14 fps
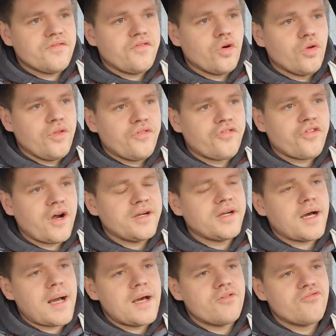for the front
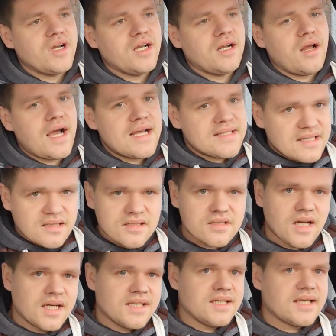and rear lights and the
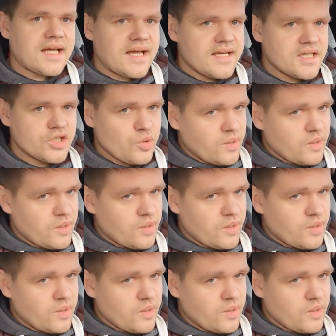side indicators,